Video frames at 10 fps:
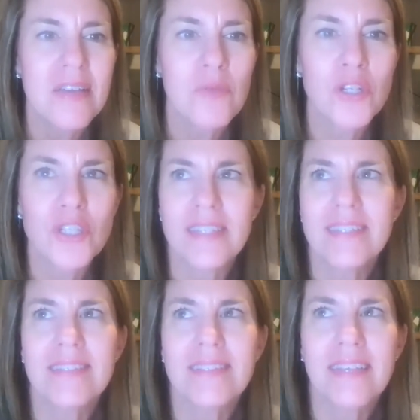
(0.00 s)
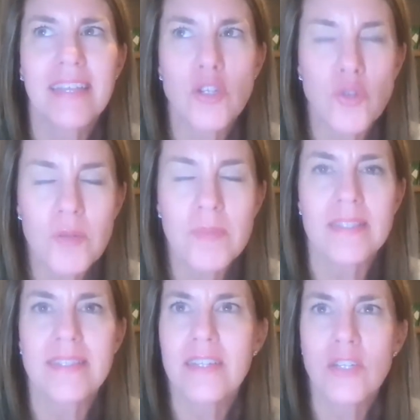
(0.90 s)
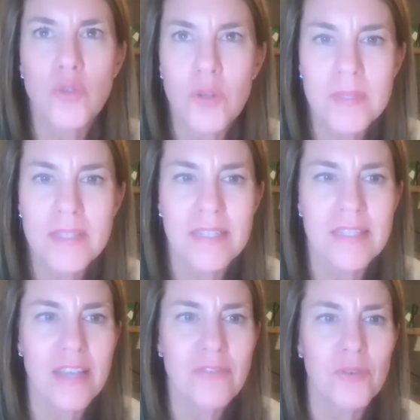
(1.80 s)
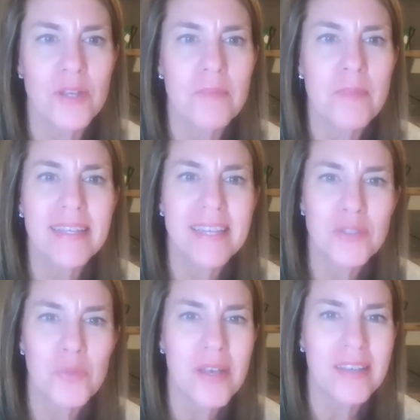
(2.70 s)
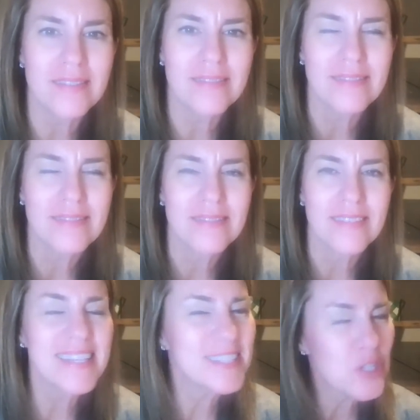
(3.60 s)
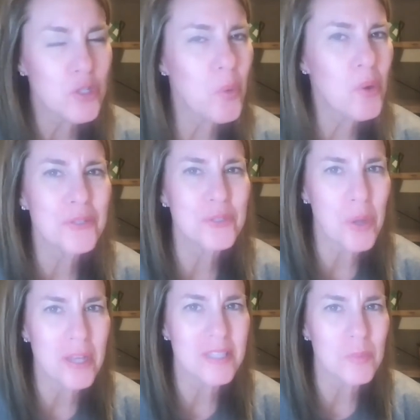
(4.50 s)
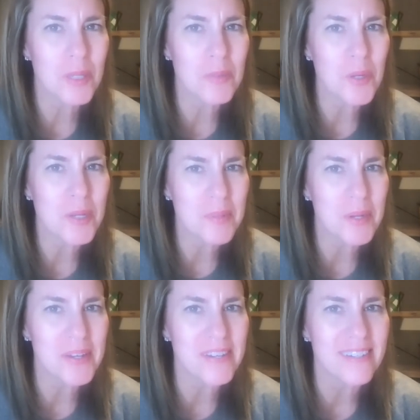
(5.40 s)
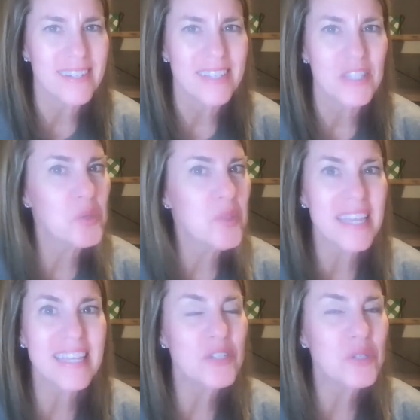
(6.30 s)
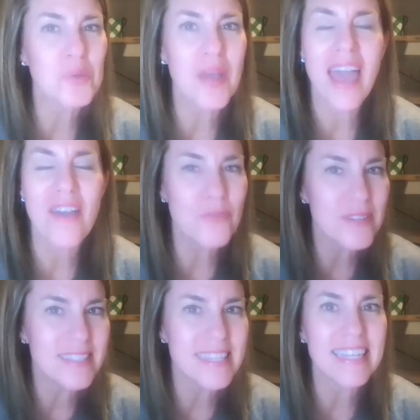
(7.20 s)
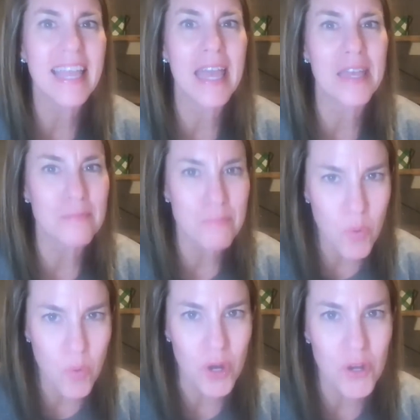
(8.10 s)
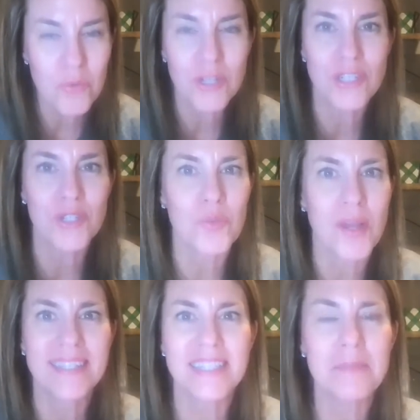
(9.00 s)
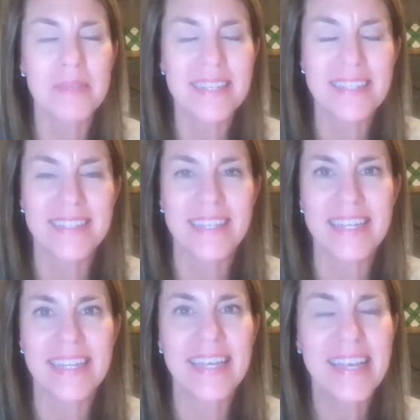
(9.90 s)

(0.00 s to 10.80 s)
which is enormous, an enormous discovery. But guess what? Essential oils cross the blood brain barrier. So they can do everything and more, which is why CBD is getting